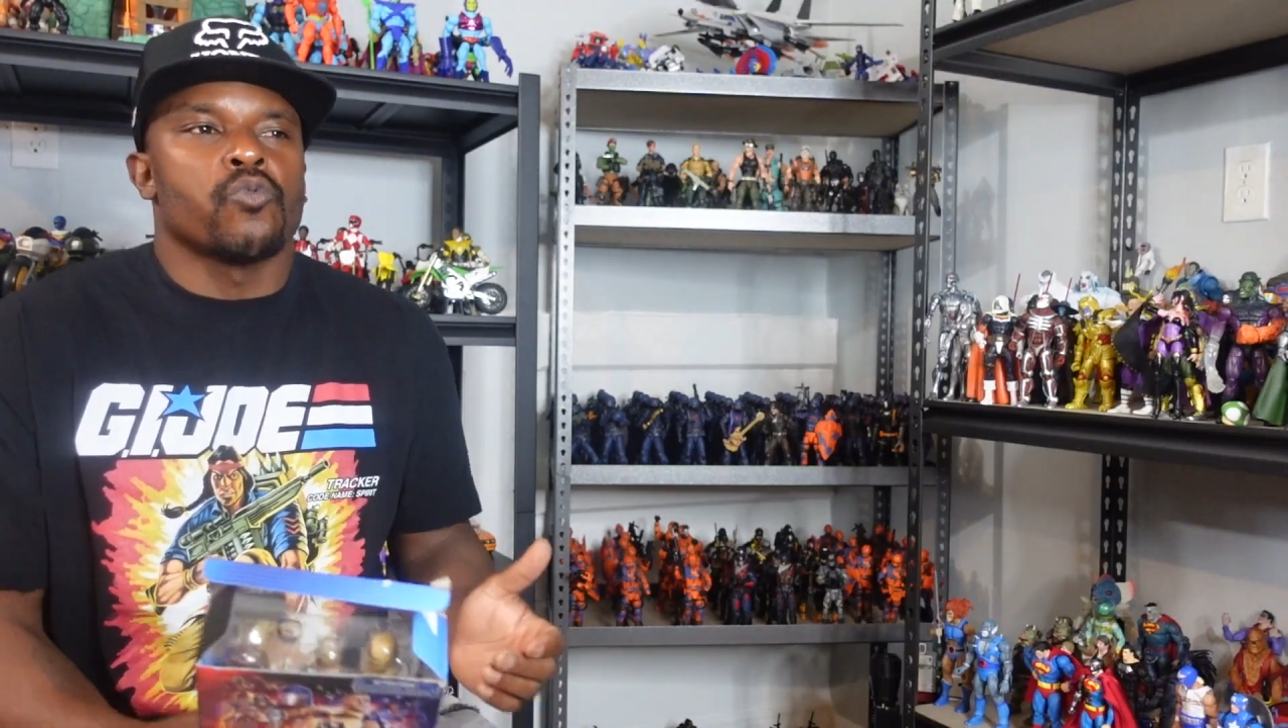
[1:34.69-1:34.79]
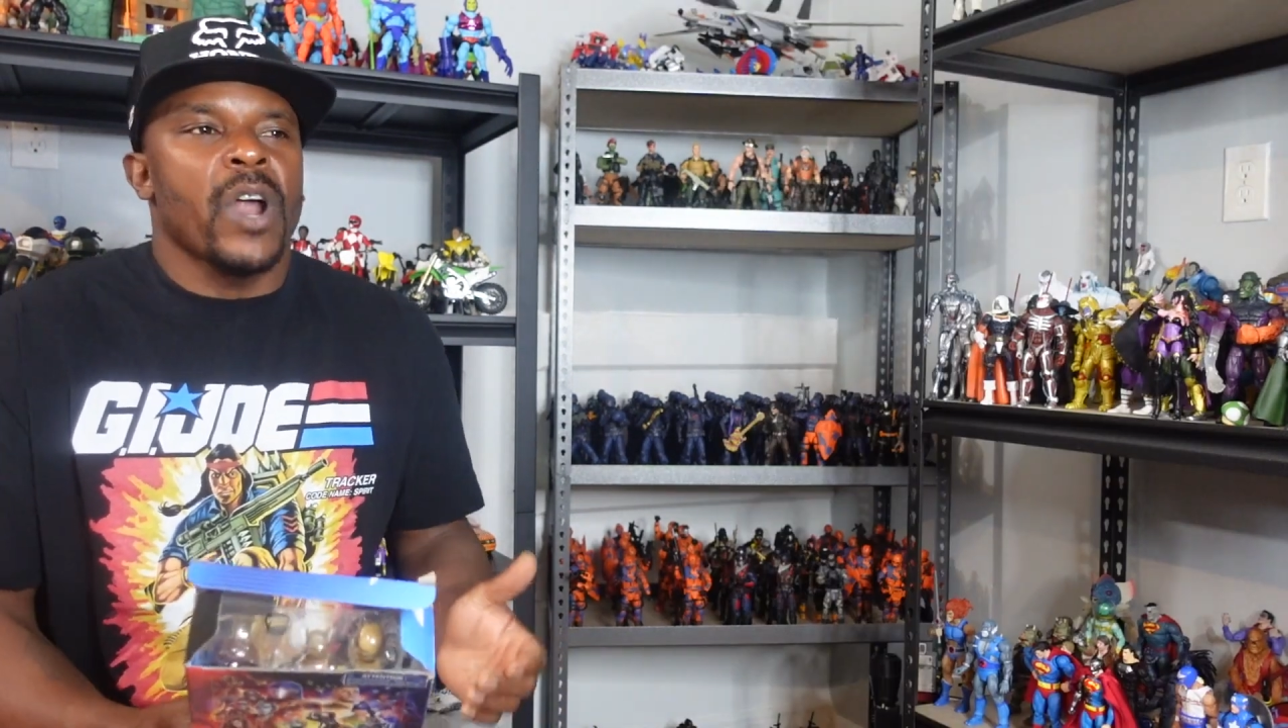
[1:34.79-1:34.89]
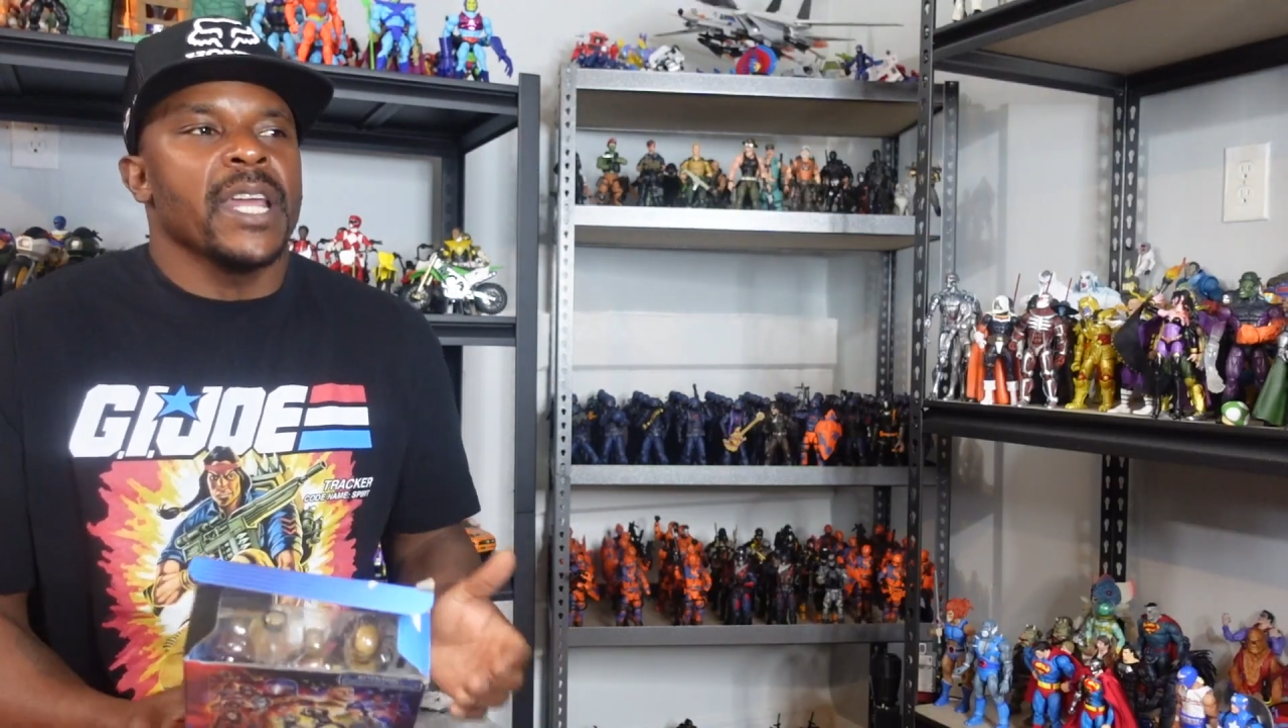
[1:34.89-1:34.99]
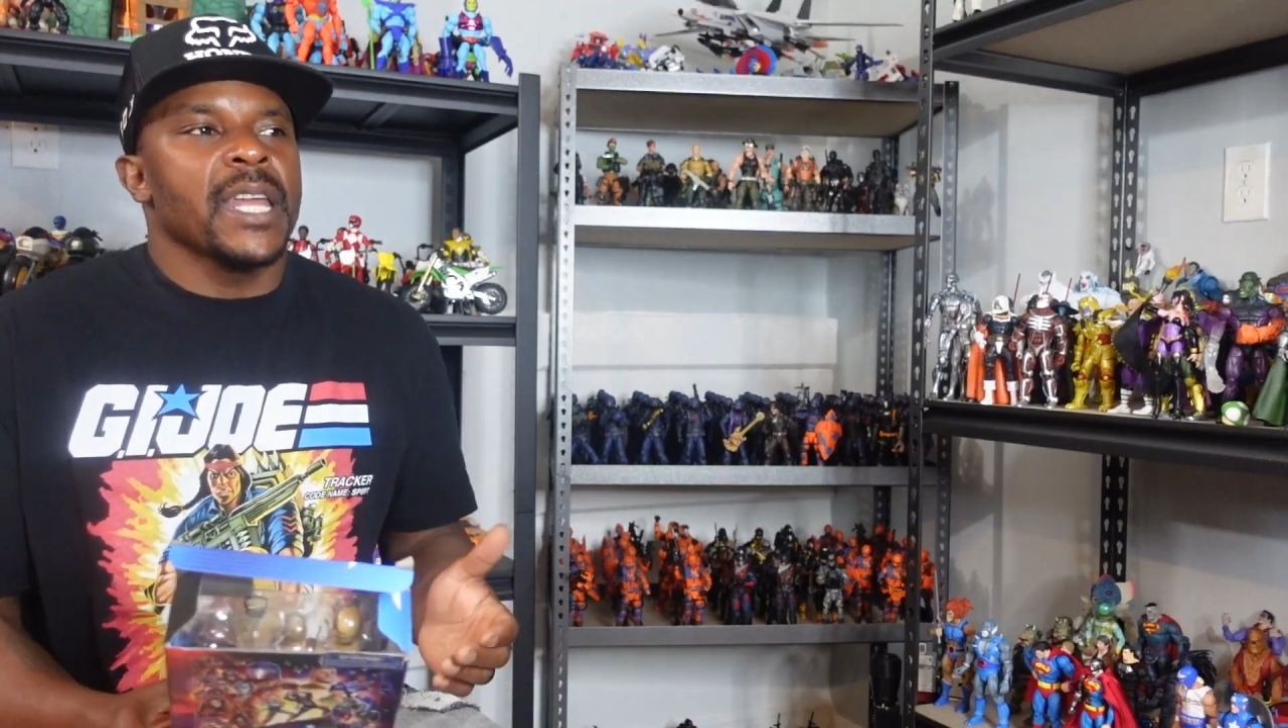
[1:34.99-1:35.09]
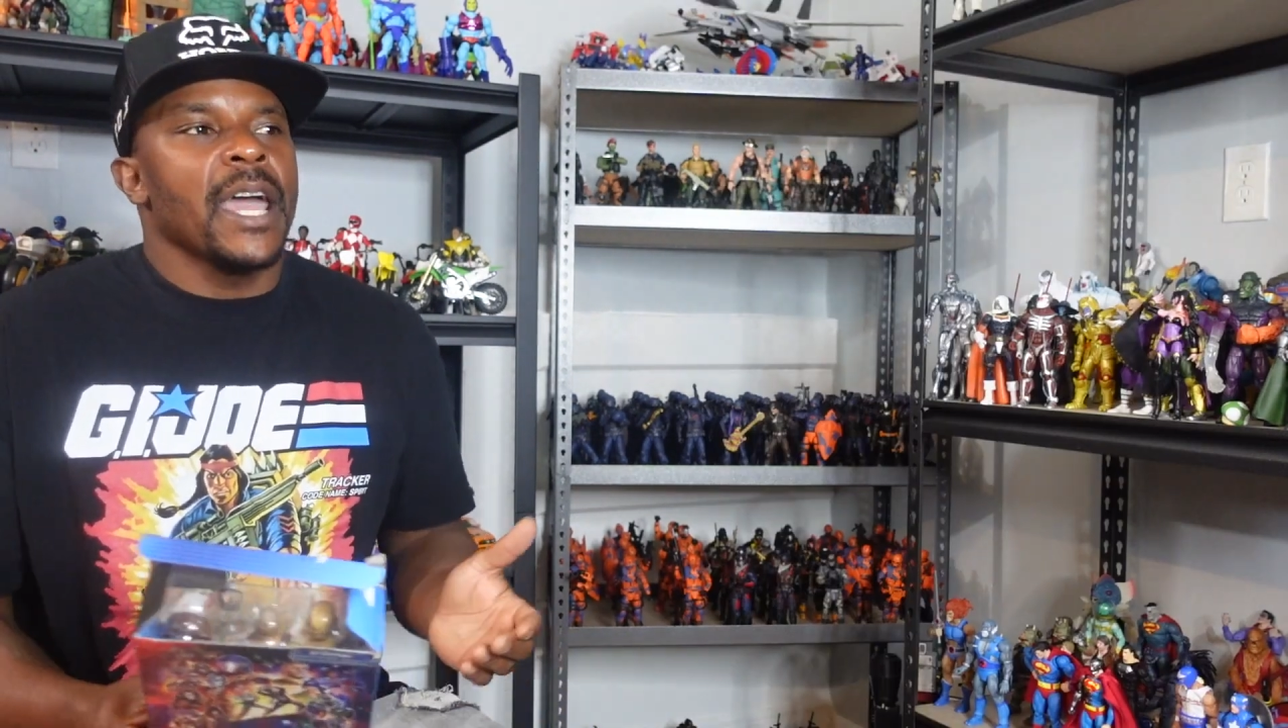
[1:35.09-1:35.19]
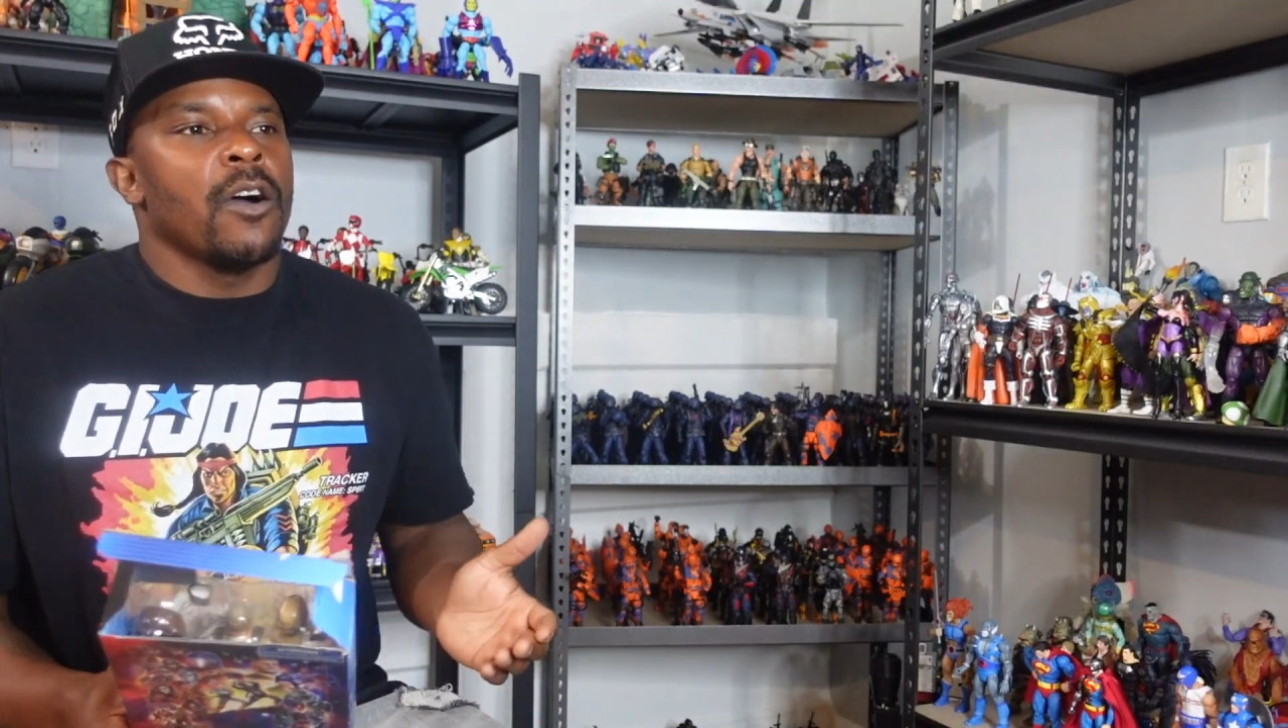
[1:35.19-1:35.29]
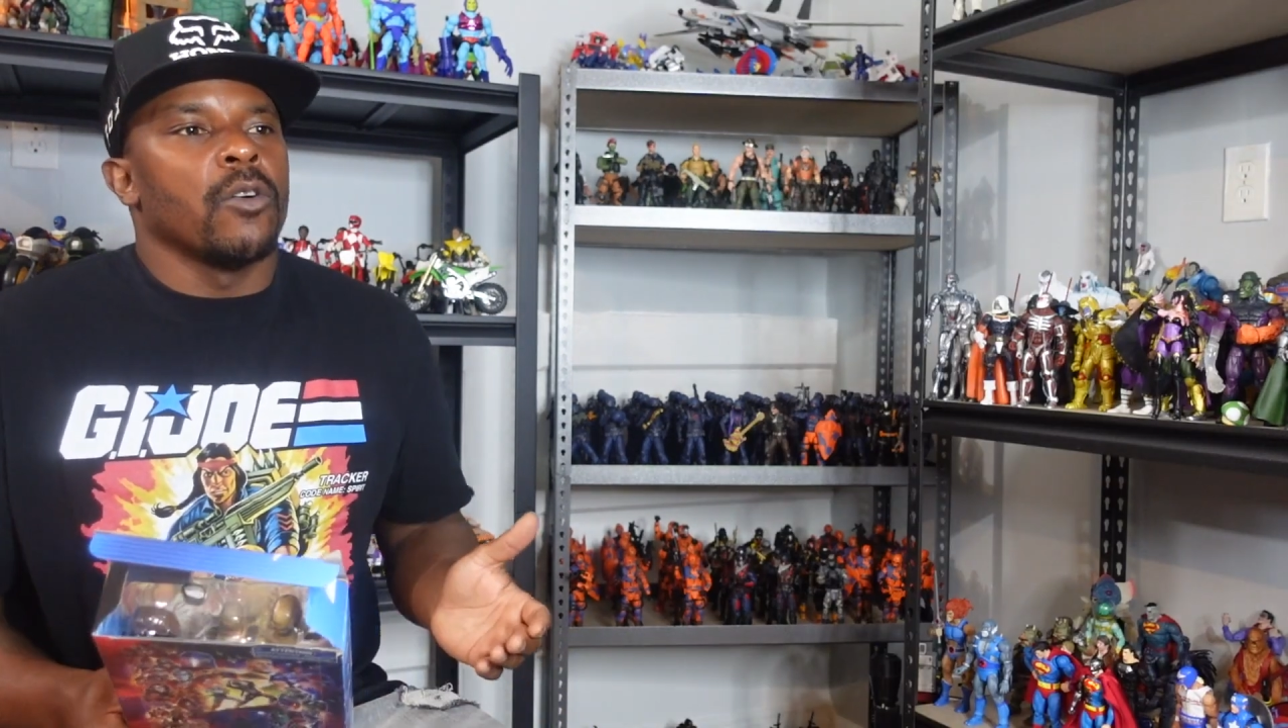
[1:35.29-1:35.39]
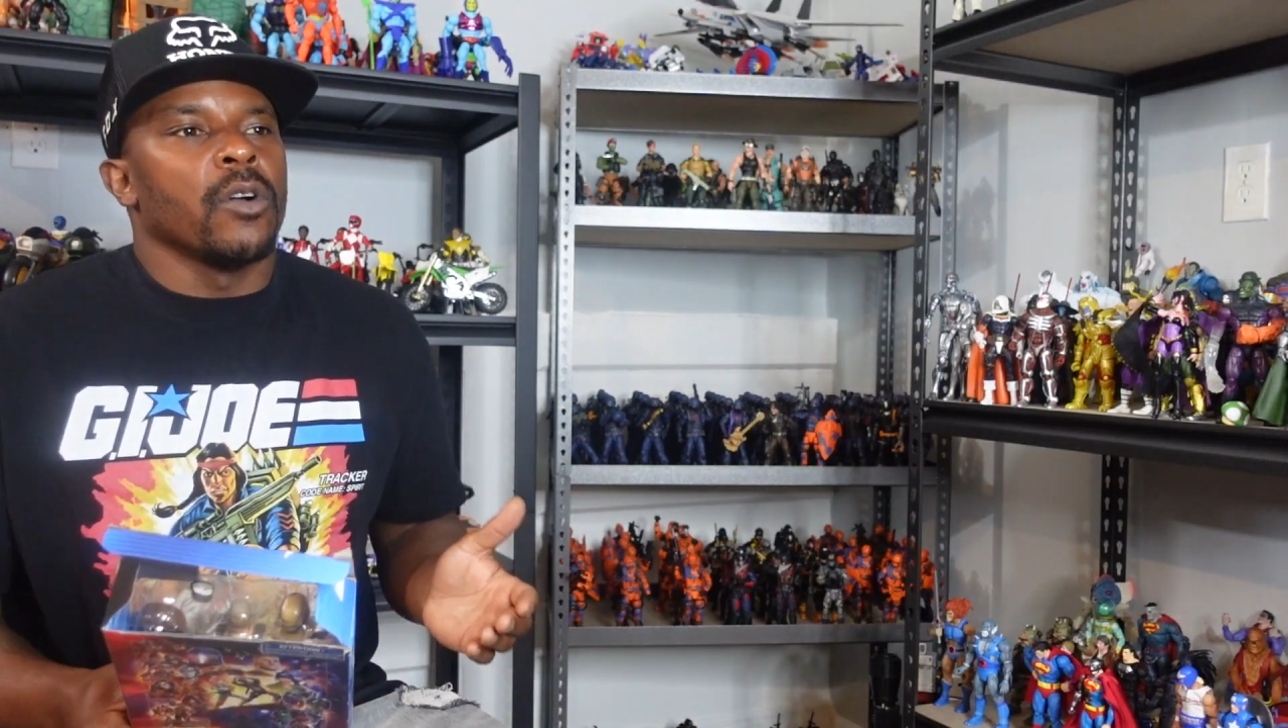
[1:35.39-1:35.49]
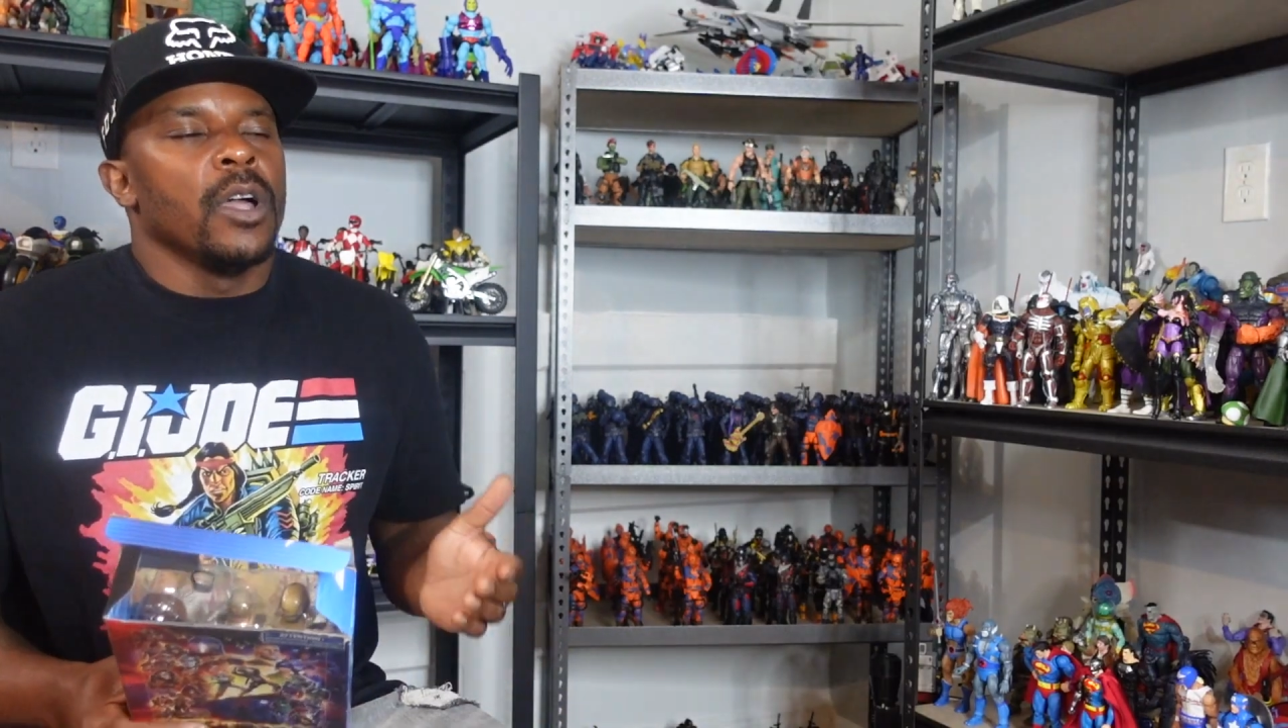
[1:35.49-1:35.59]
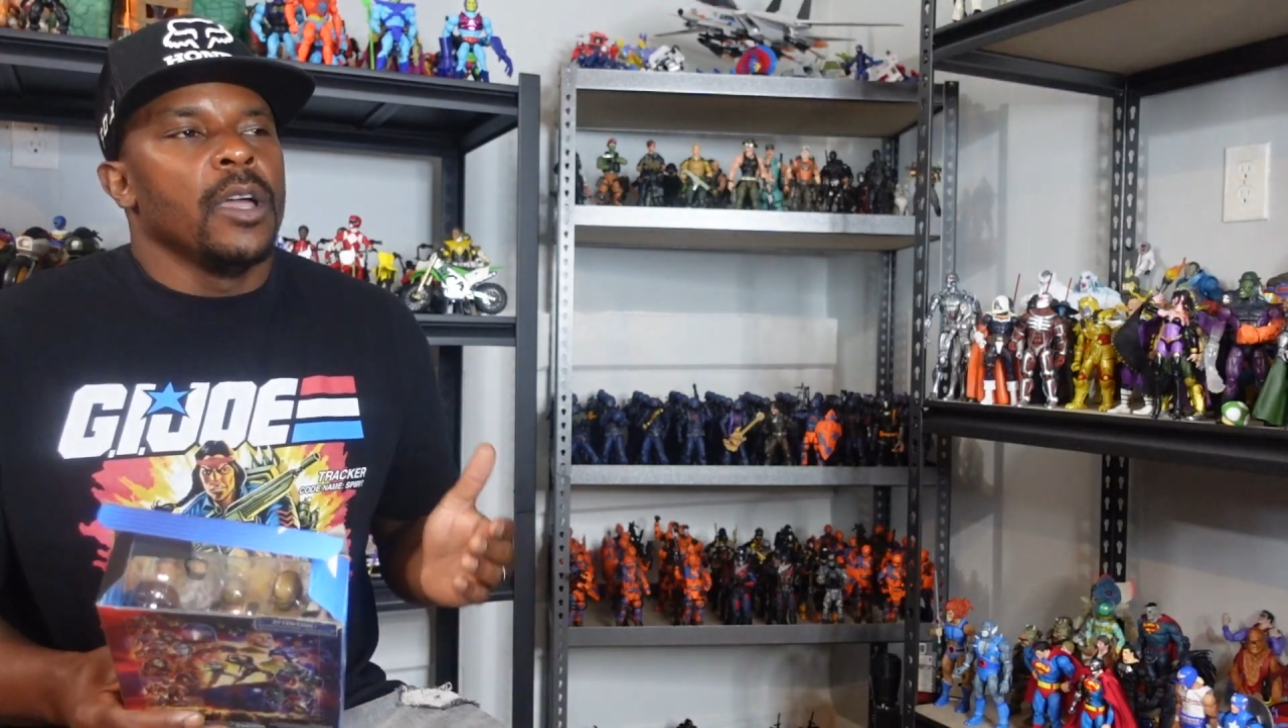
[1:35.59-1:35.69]
right
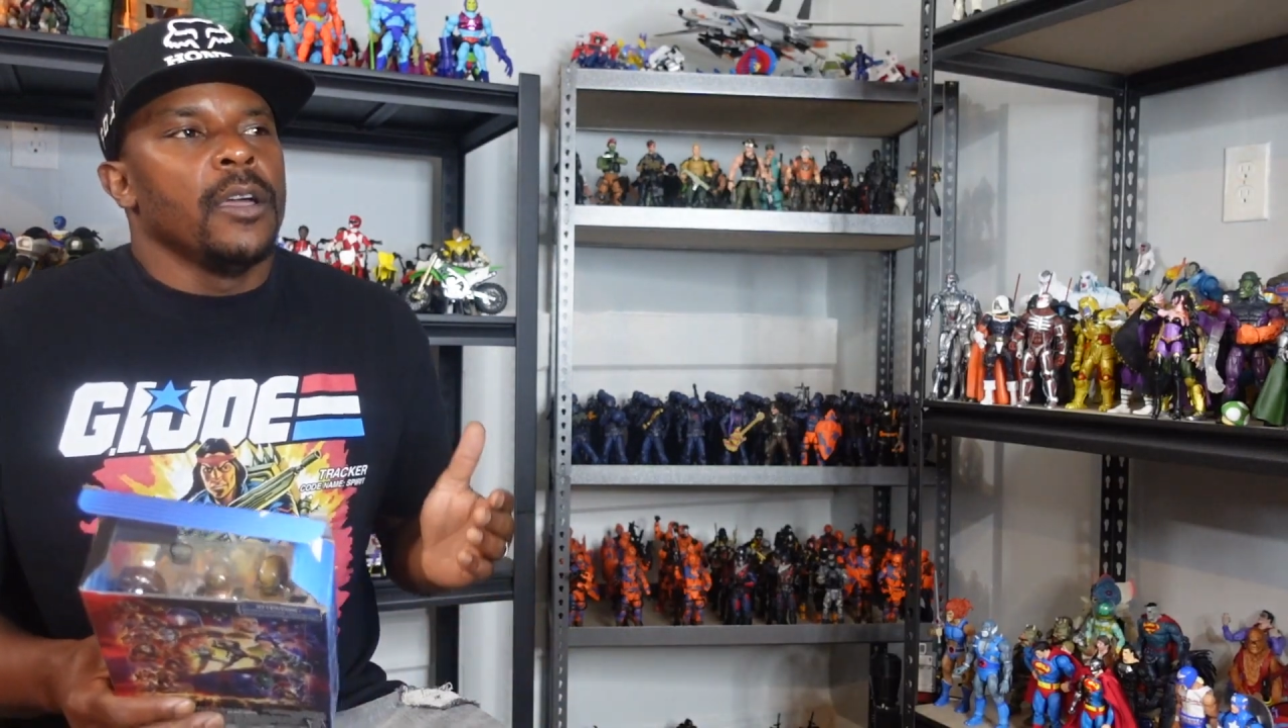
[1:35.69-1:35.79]
now,